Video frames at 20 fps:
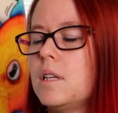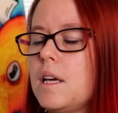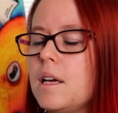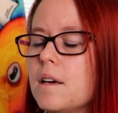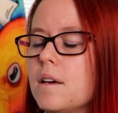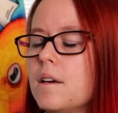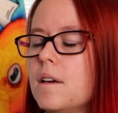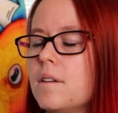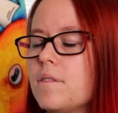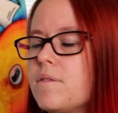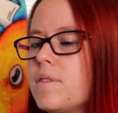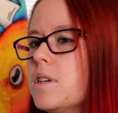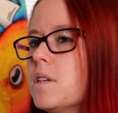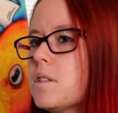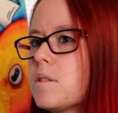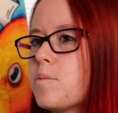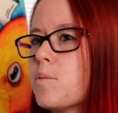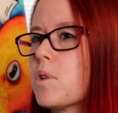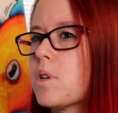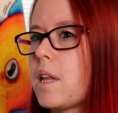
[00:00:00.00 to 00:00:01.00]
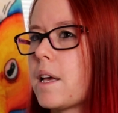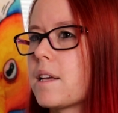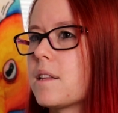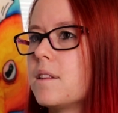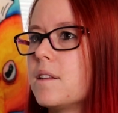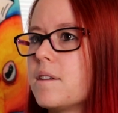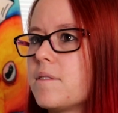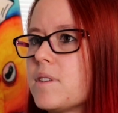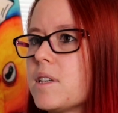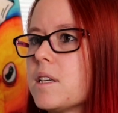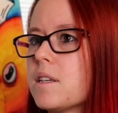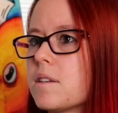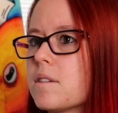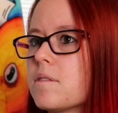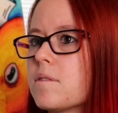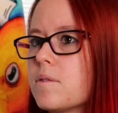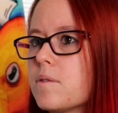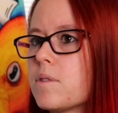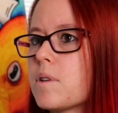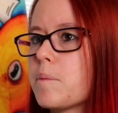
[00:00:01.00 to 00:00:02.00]
it feels more like living
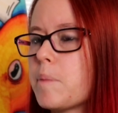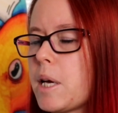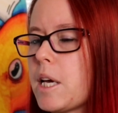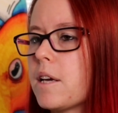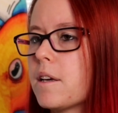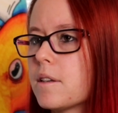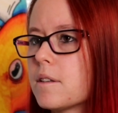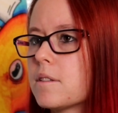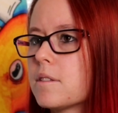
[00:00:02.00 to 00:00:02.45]
for me.